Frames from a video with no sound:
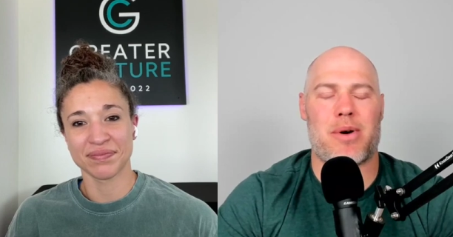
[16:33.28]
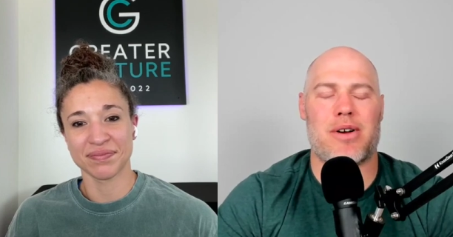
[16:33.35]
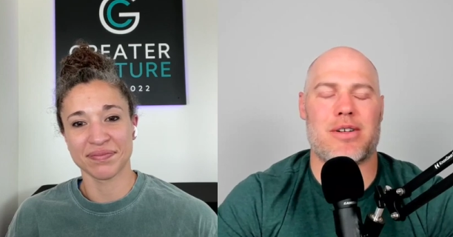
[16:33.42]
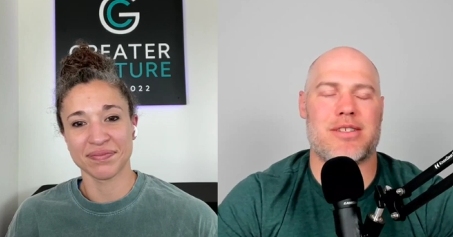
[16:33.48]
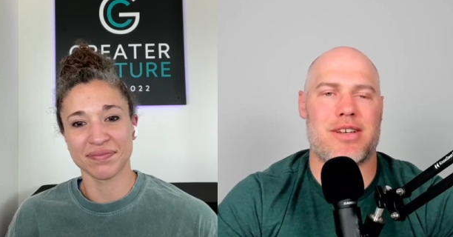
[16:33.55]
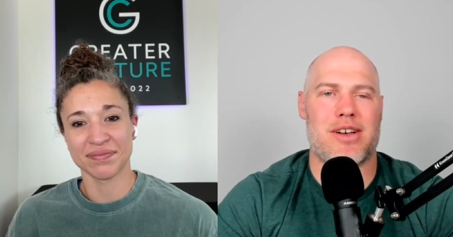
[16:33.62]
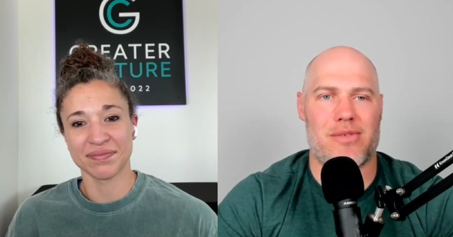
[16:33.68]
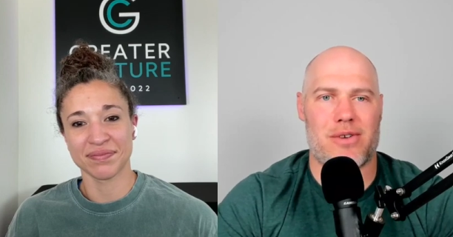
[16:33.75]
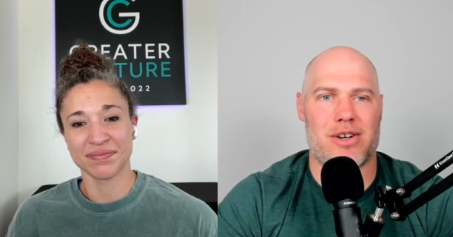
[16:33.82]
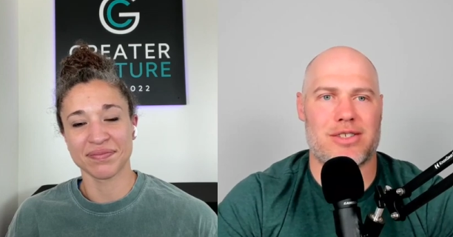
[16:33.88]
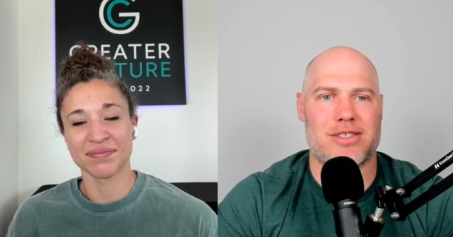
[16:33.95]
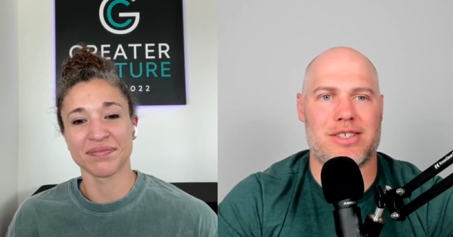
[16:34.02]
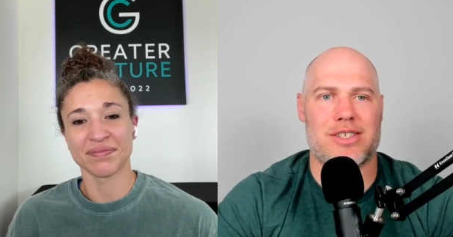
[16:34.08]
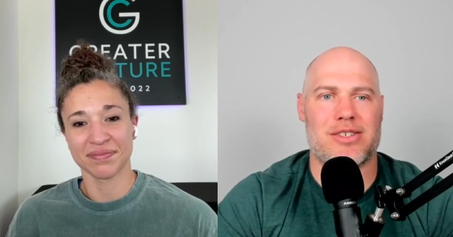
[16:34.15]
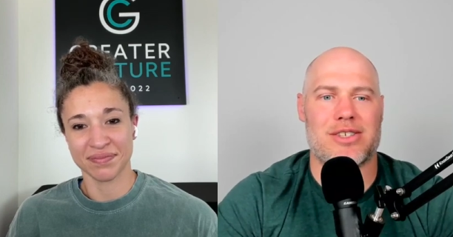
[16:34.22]
Speaker 1: parts of our
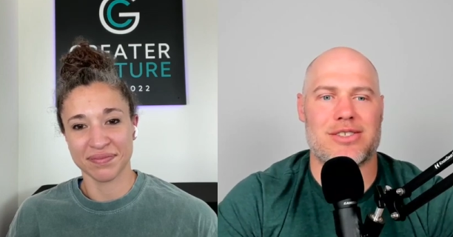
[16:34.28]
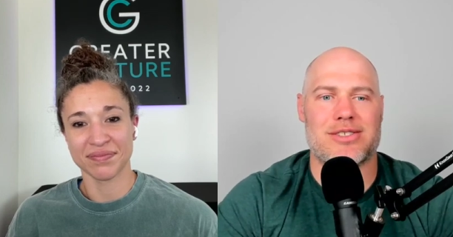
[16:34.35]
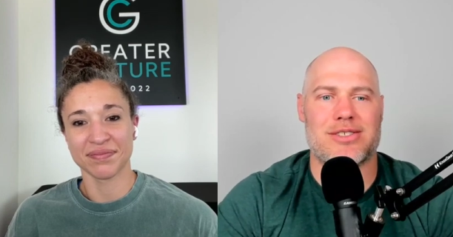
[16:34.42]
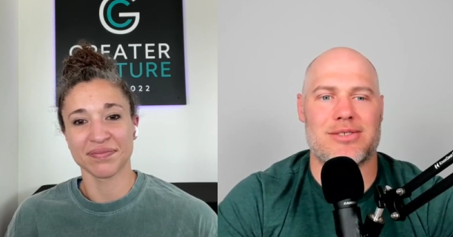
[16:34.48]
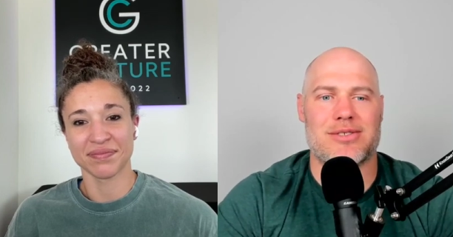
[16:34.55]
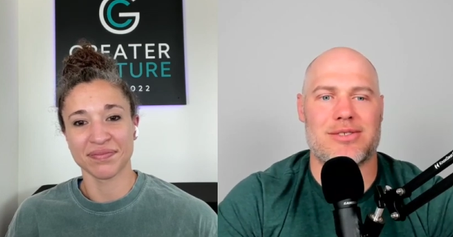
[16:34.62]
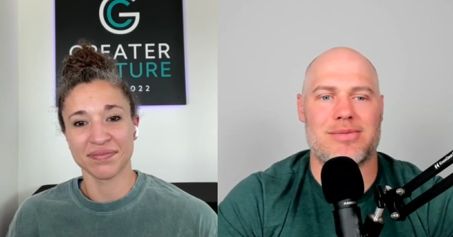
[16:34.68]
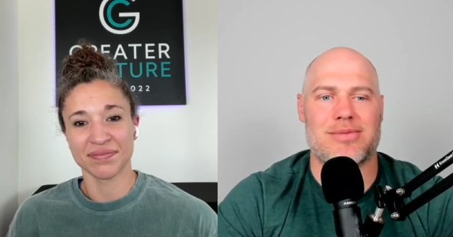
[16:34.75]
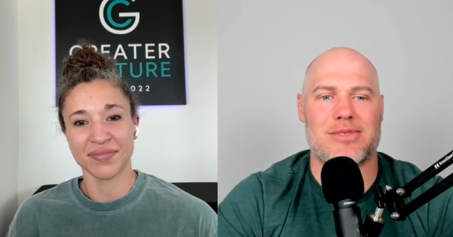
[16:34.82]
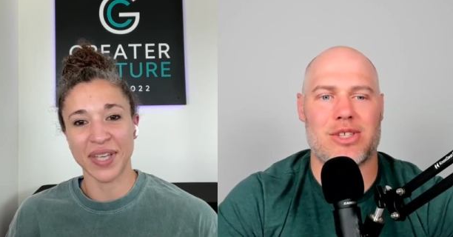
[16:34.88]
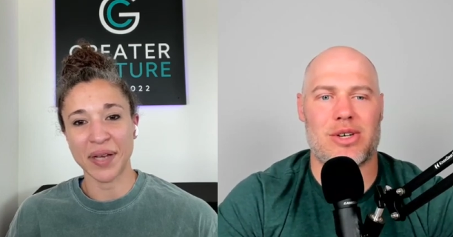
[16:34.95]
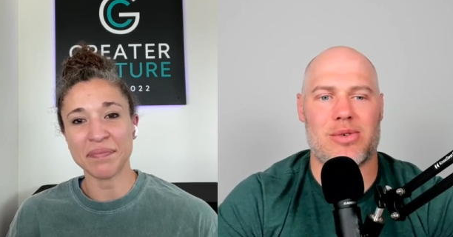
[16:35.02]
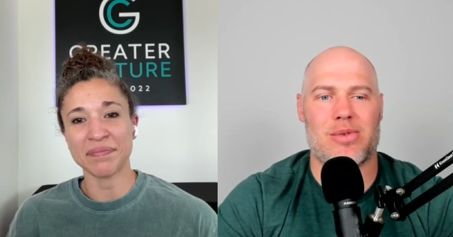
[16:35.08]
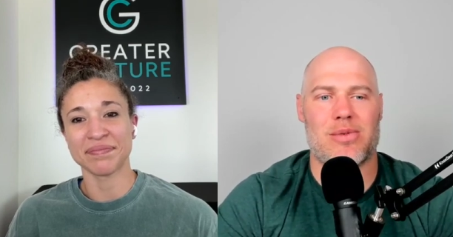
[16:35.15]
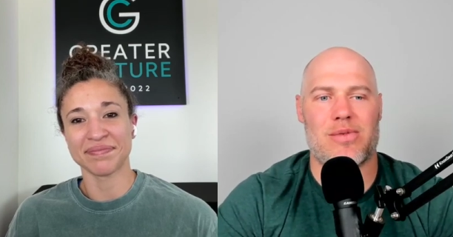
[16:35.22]
series.
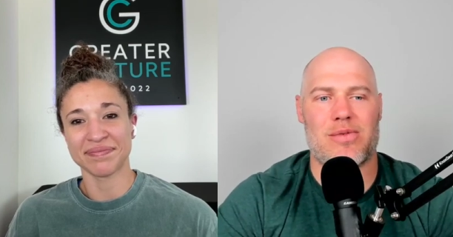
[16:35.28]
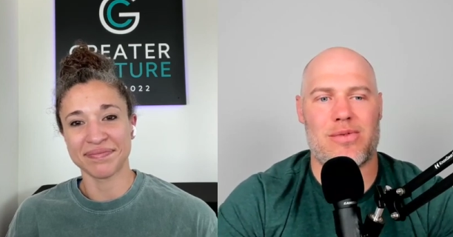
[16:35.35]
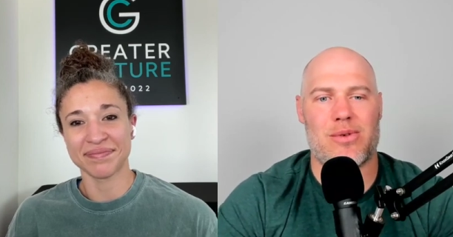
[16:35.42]
So yep.